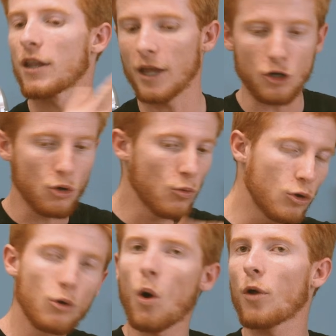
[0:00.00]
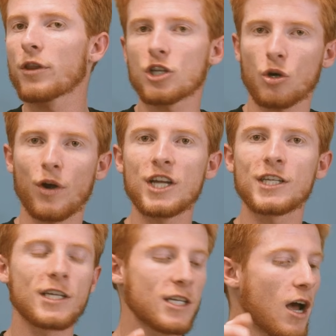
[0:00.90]
They don't do all this
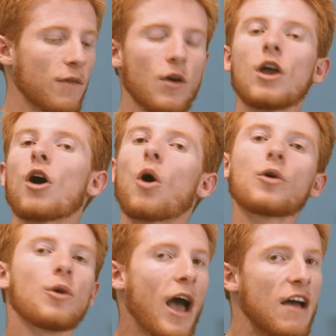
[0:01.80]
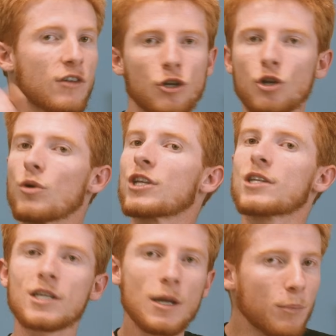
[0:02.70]
crazy stuff. All you have to do
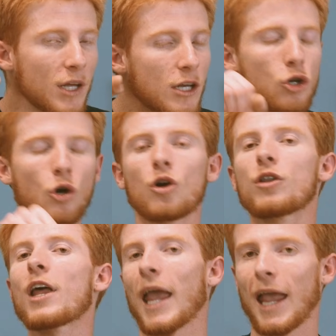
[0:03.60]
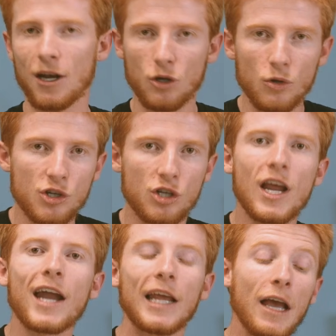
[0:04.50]
is simply turn the handle
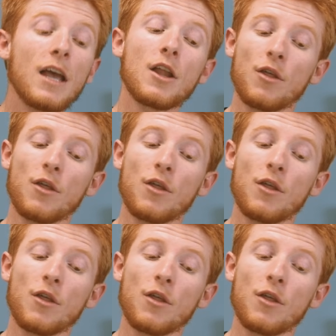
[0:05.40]
steady.